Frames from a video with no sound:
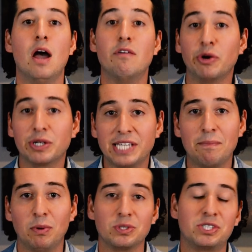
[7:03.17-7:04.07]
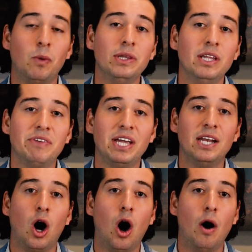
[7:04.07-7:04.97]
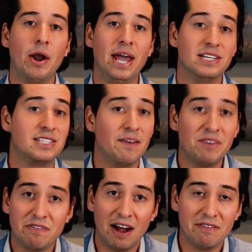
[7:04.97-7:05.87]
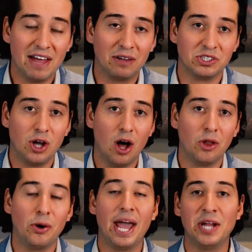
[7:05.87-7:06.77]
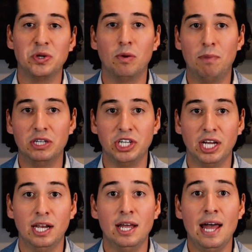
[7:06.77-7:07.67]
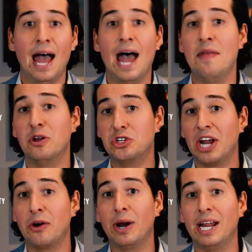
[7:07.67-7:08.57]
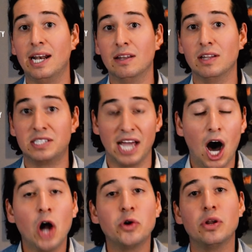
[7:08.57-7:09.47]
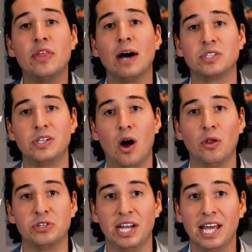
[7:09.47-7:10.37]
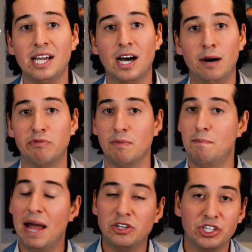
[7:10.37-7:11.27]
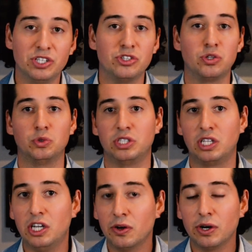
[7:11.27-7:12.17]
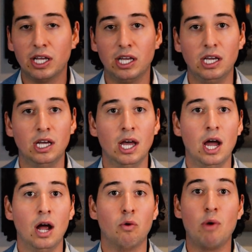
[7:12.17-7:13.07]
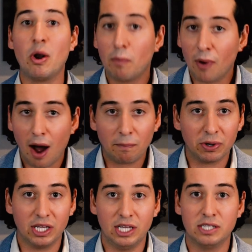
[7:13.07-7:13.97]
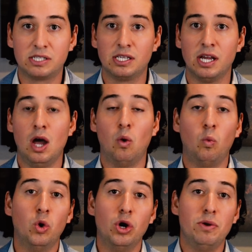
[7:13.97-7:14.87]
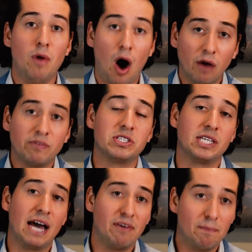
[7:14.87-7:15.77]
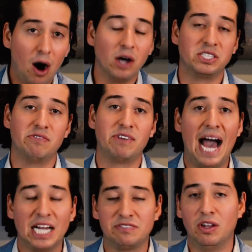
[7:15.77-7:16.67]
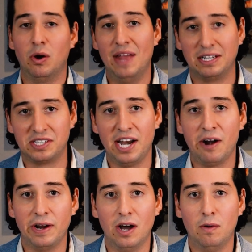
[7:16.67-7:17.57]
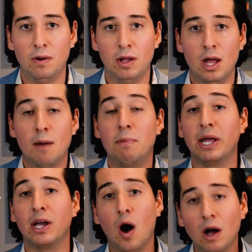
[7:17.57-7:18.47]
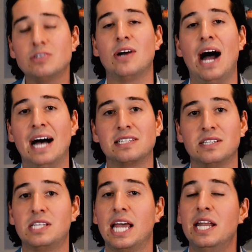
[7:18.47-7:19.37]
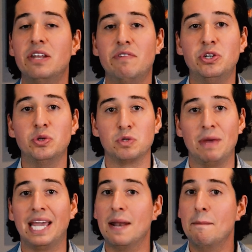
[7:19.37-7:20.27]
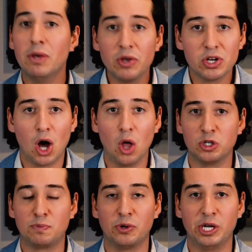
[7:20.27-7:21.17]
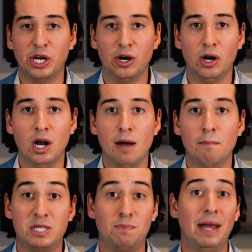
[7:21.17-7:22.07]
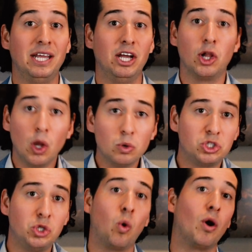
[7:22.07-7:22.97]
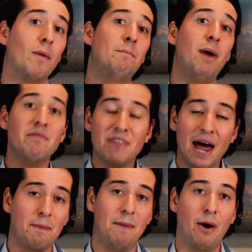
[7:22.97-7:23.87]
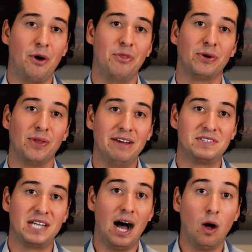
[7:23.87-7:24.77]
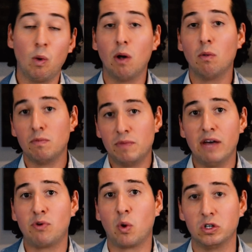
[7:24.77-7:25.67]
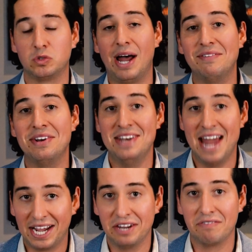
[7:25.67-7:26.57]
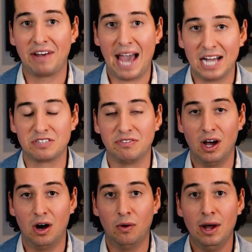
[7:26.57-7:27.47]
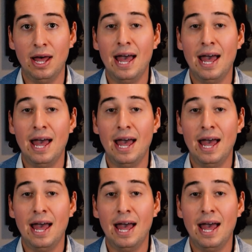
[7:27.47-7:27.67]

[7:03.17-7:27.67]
For example, someone living on a $75,000 annual budget and they're generating, let's say, $100,000 in income from pensions, Social Security, rental properties, would obviously have a positive cash flow in that scenario. But in contrast, let's say an individual is making $1 million per year, but spending close to or above that amount on their lifestyle, well, they of course would have a negative cash flow,